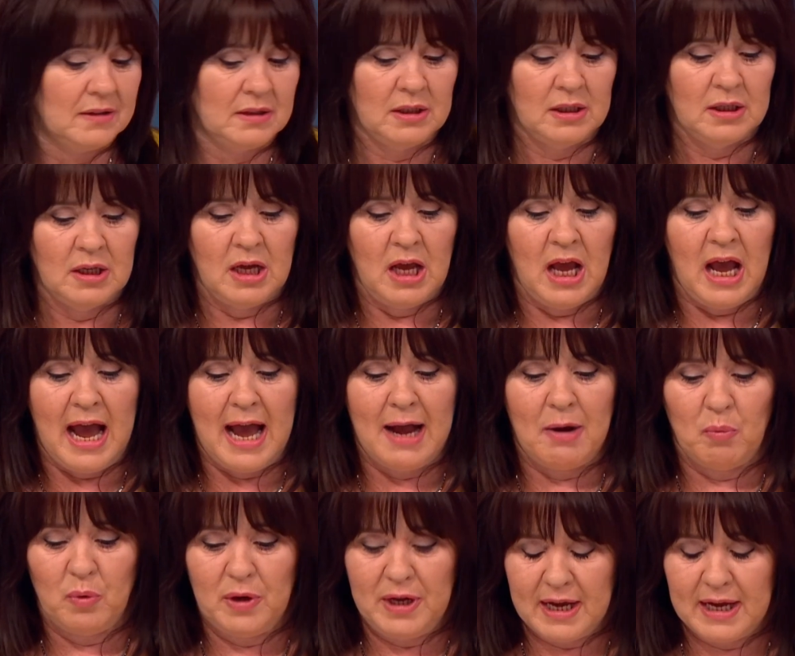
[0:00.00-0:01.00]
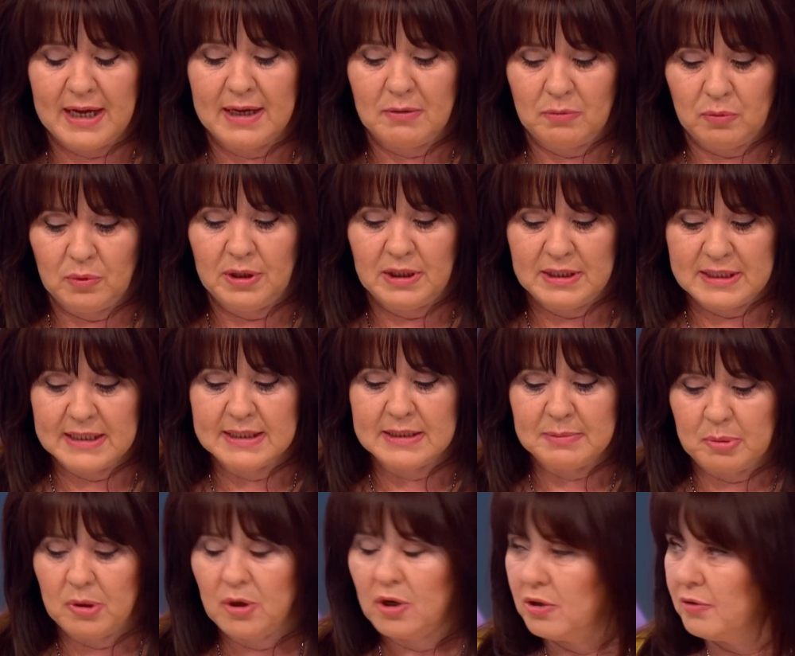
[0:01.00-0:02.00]
Mm. And we had, we did
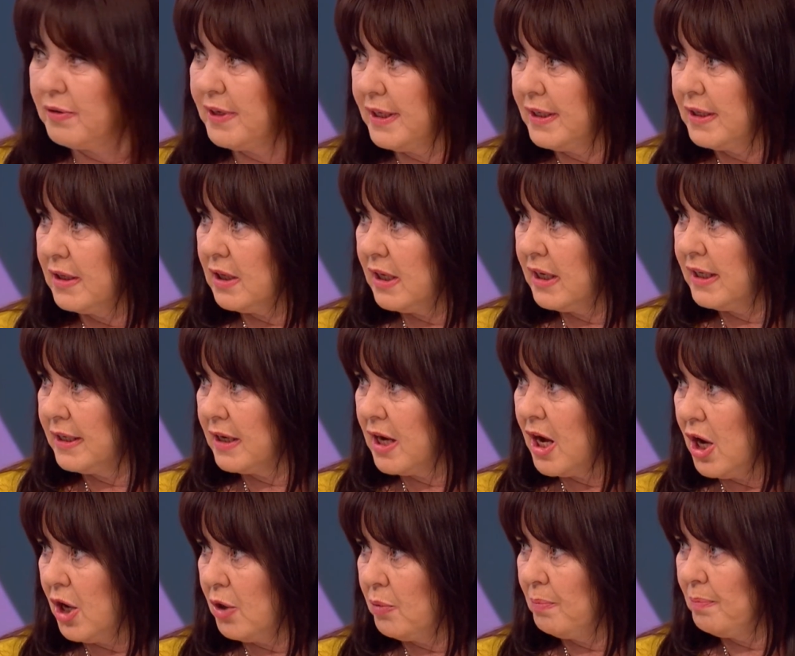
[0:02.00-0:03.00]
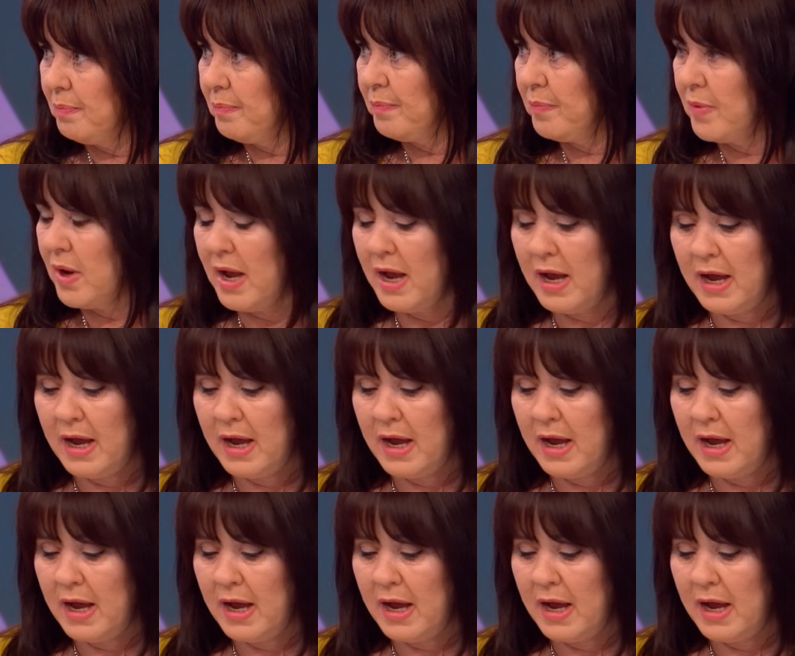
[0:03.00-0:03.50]
put her in a, in a home. Mm.